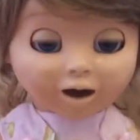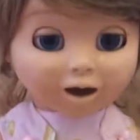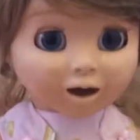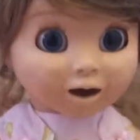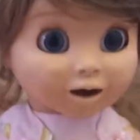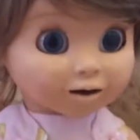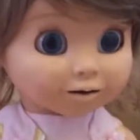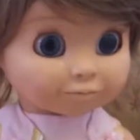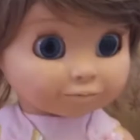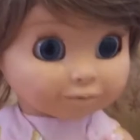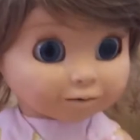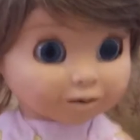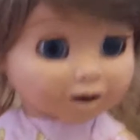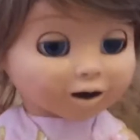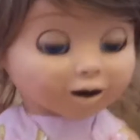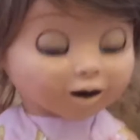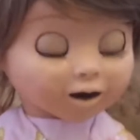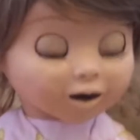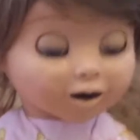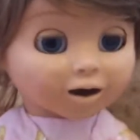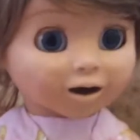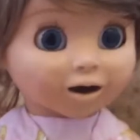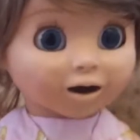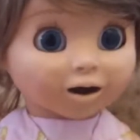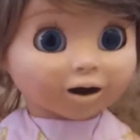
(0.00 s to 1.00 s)
it's
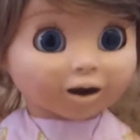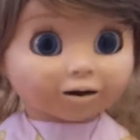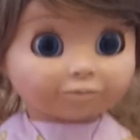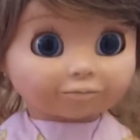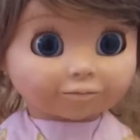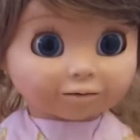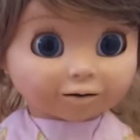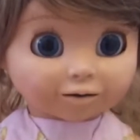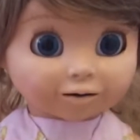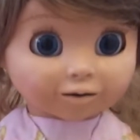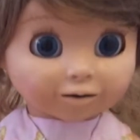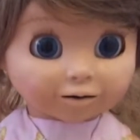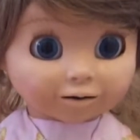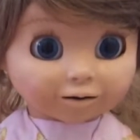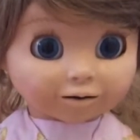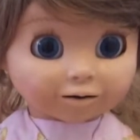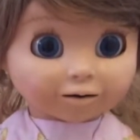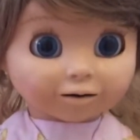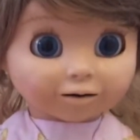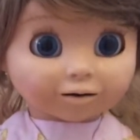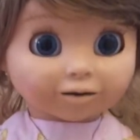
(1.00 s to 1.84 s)
Saturday,